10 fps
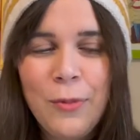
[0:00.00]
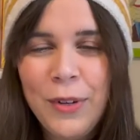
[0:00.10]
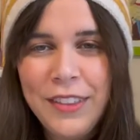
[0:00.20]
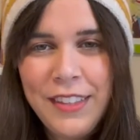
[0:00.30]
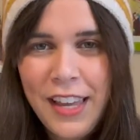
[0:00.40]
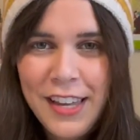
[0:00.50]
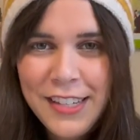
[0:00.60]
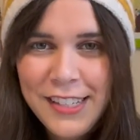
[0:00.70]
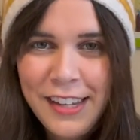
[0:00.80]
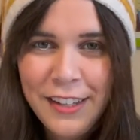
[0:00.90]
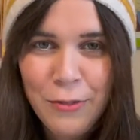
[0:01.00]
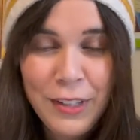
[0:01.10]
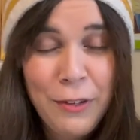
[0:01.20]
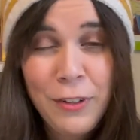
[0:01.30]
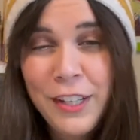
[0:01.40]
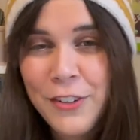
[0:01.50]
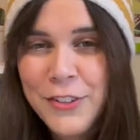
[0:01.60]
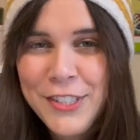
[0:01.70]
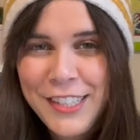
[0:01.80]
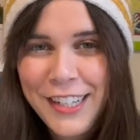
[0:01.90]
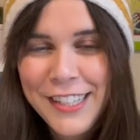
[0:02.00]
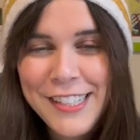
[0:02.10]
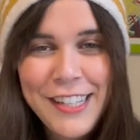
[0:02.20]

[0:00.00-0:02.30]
with kids and like really understands